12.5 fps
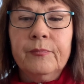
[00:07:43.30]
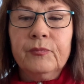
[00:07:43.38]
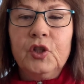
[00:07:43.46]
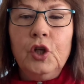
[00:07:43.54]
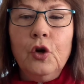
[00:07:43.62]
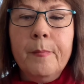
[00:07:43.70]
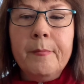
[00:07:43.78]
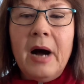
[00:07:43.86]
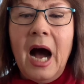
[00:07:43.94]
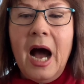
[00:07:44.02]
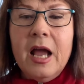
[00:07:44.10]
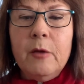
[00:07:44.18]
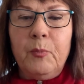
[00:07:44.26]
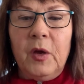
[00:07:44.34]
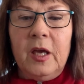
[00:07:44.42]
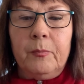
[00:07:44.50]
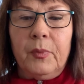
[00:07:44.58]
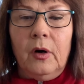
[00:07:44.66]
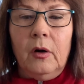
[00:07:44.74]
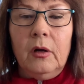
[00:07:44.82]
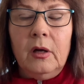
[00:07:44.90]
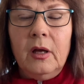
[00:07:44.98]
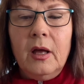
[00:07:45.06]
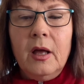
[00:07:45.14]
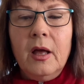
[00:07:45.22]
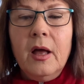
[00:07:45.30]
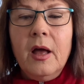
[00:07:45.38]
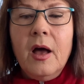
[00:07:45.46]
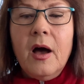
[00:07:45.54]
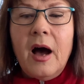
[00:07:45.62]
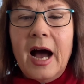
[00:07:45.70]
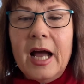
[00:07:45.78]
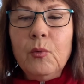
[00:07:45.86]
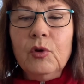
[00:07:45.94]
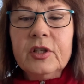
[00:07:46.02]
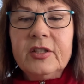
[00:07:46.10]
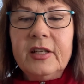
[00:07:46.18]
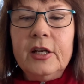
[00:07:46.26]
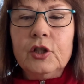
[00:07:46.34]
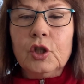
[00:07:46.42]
to my people. I will see